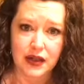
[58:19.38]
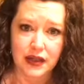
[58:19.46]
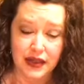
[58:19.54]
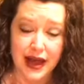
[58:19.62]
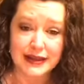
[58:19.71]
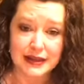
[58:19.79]

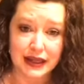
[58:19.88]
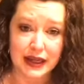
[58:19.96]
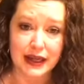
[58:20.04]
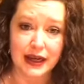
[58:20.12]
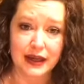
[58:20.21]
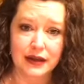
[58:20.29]
That's
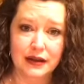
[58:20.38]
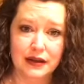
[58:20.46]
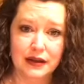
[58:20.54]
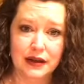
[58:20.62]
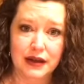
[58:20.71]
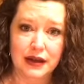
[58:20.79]
Gideon.
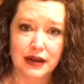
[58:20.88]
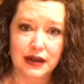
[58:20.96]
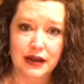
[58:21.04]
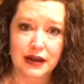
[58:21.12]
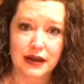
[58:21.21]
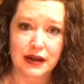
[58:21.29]

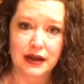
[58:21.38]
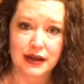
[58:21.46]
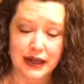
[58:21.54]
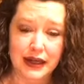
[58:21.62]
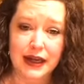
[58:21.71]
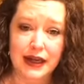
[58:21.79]

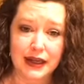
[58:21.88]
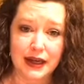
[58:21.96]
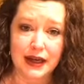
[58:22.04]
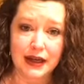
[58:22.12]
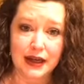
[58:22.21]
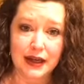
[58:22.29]

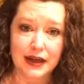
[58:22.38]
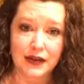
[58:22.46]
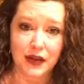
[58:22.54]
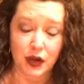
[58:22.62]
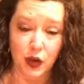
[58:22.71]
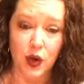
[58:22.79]
Gideon,
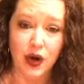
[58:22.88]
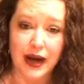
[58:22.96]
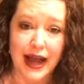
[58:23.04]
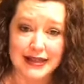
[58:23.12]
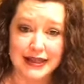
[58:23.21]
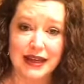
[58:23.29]
the Lord
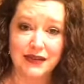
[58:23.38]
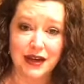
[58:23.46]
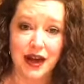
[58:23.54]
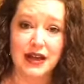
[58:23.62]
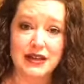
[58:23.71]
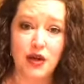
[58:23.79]
has
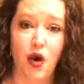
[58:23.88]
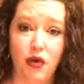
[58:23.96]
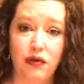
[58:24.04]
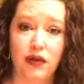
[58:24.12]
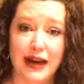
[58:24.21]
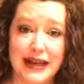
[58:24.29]
given us
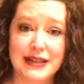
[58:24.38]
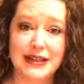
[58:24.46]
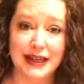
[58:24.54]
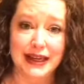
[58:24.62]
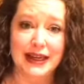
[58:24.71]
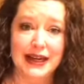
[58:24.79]
over into
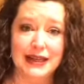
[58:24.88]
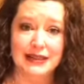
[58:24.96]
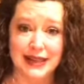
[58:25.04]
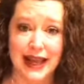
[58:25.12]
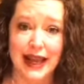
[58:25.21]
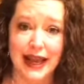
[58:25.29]
Gideon's
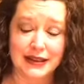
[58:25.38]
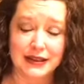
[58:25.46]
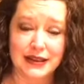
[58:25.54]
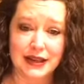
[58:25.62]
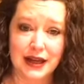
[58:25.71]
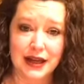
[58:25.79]

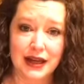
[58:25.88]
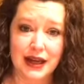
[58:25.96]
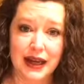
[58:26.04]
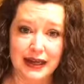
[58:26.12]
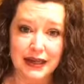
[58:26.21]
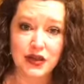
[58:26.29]
hands.
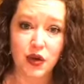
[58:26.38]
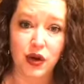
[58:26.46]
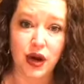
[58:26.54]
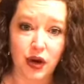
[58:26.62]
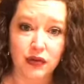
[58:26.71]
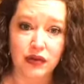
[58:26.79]
He's going
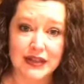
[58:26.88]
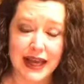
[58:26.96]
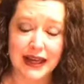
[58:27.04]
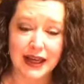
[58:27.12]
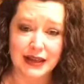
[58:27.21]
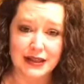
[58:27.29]
to
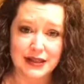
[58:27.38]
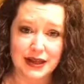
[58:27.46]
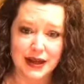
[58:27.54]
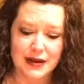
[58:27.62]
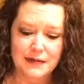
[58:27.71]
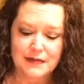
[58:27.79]
overtake us.
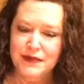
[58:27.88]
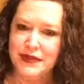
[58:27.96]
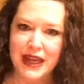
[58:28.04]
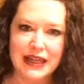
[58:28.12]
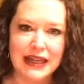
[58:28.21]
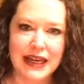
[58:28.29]

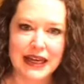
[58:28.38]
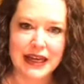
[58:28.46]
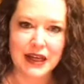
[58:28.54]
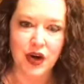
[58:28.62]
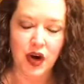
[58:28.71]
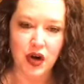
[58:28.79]

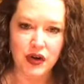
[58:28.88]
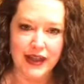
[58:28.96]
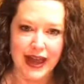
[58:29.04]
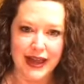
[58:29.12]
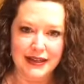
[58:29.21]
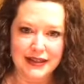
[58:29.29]
Gideon heard
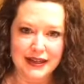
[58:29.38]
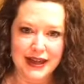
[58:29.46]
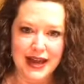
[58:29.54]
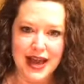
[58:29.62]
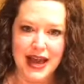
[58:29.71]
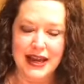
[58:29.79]
that
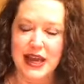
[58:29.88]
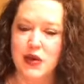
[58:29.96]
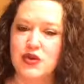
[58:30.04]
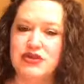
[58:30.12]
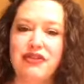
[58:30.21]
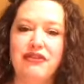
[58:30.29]
and he
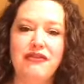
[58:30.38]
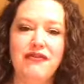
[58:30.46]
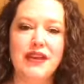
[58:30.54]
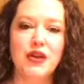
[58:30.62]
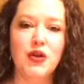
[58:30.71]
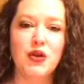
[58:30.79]
was
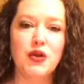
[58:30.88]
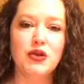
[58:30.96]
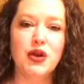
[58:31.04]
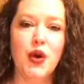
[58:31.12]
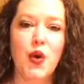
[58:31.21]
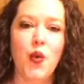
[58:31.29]
filled
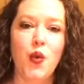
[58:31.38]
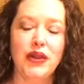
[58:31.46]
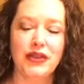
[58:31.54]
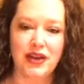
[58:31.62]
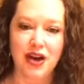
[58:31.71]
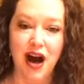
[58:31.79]

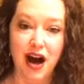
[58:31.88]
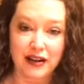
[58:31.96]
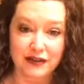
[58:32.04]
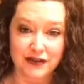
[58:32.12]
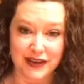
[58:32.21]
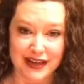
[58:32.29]
with
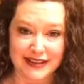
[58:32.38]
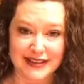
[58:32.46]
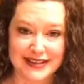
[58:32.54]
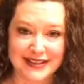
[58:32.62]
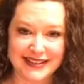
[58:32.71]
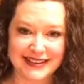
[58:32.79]

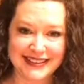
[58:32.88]
confidence.